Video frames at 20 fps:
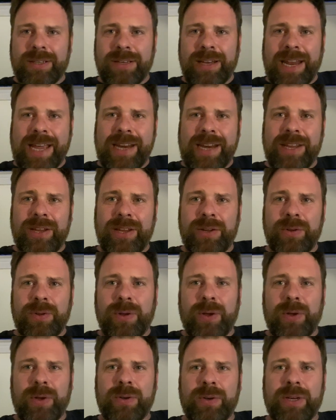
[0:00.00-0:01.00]
lady
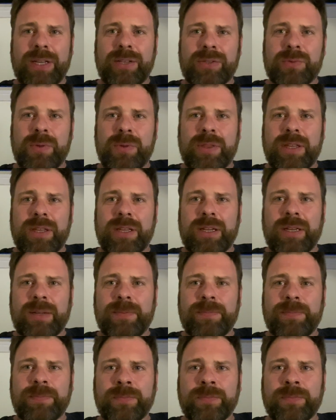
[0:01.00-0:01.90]
who deals with the